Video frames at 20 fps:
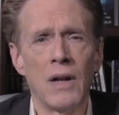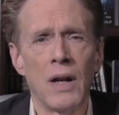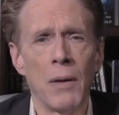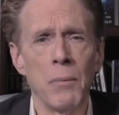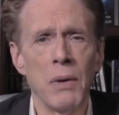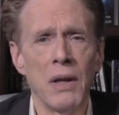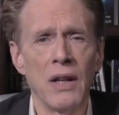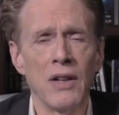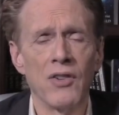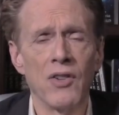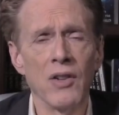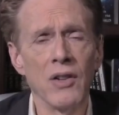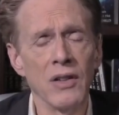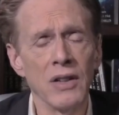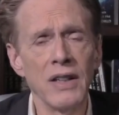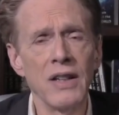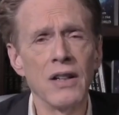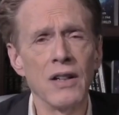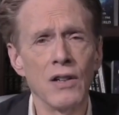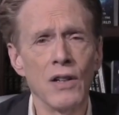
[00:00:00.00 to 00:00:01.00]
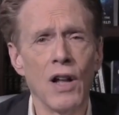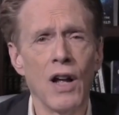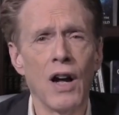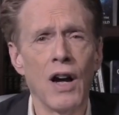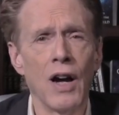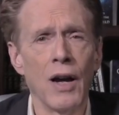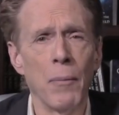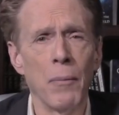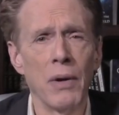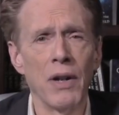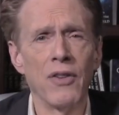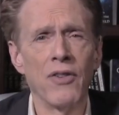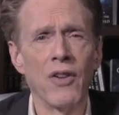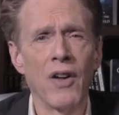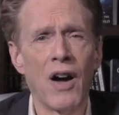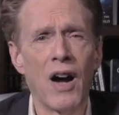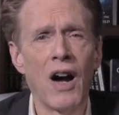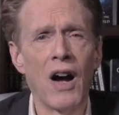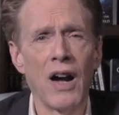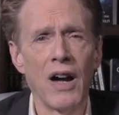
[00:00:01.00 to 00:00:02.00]
I mean, it's a legal high, but it's
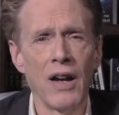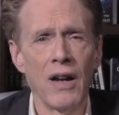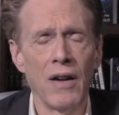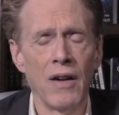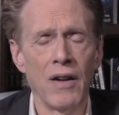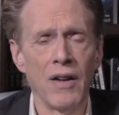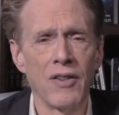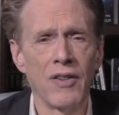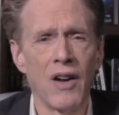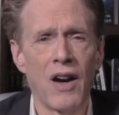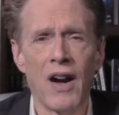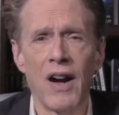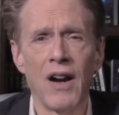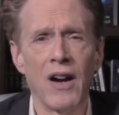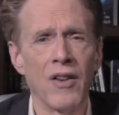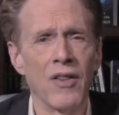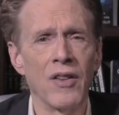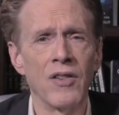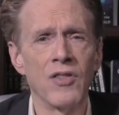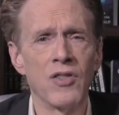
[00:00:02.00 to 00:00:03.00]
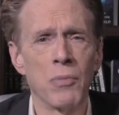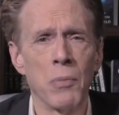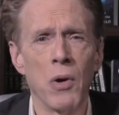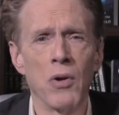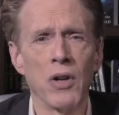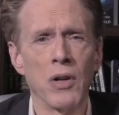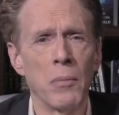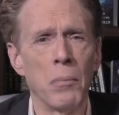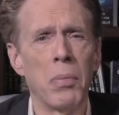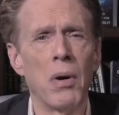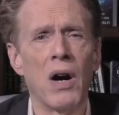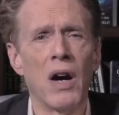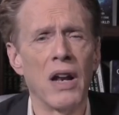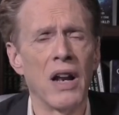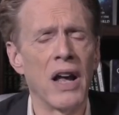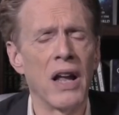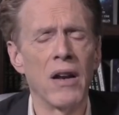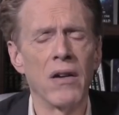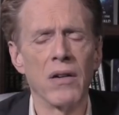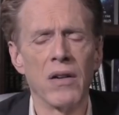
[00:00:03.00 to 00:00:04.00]
high. It's higher than smoking
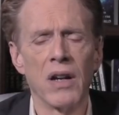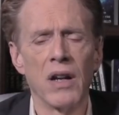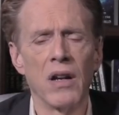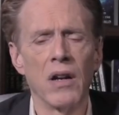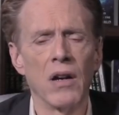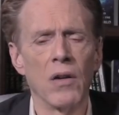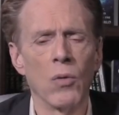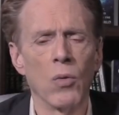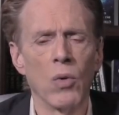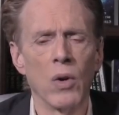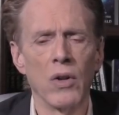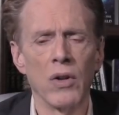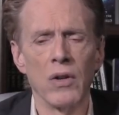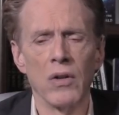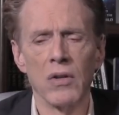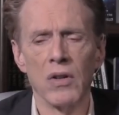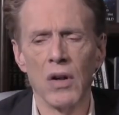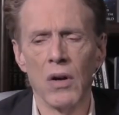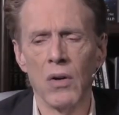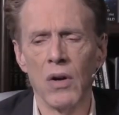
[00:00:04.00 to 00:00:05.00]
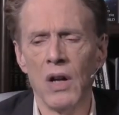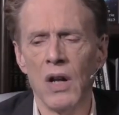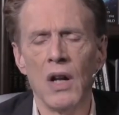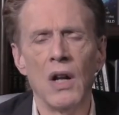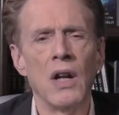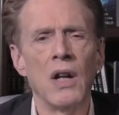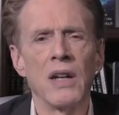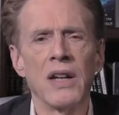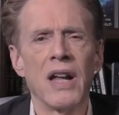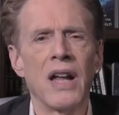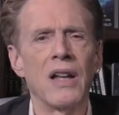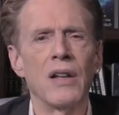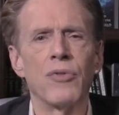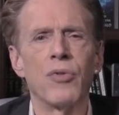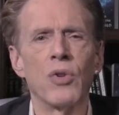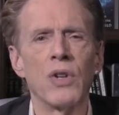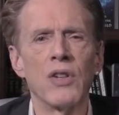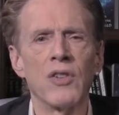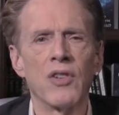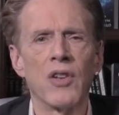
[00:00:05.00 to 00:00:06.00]
pot. I don't care whether you're going.
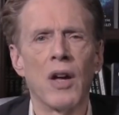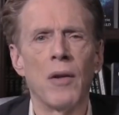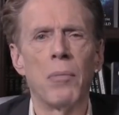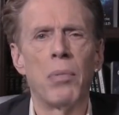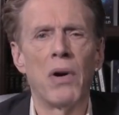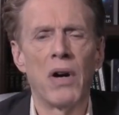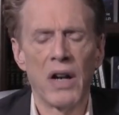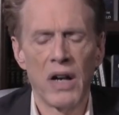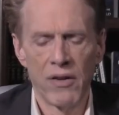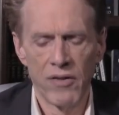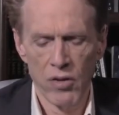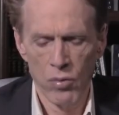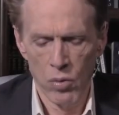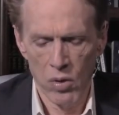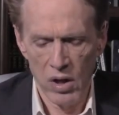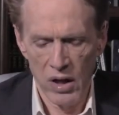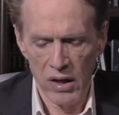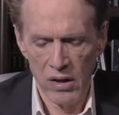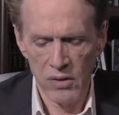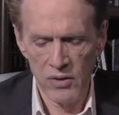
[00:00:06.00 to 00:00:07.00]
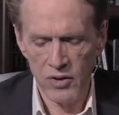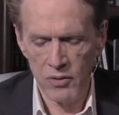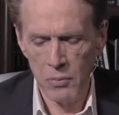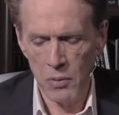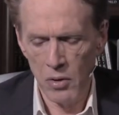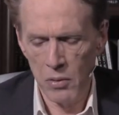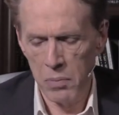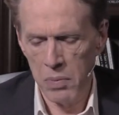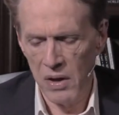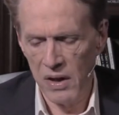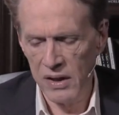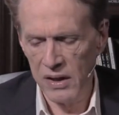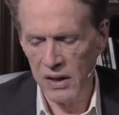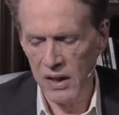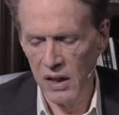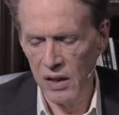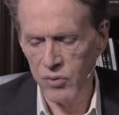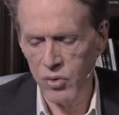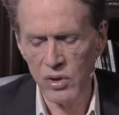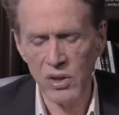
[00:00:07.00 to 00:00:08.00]
California's got pot everywhere. I don't smoke pot in
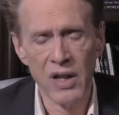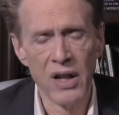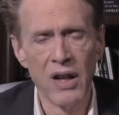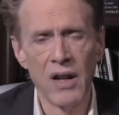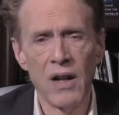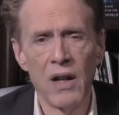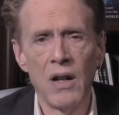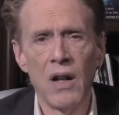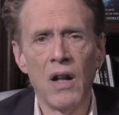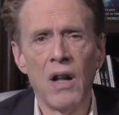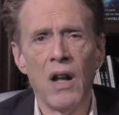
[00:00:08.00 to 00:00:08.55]
California.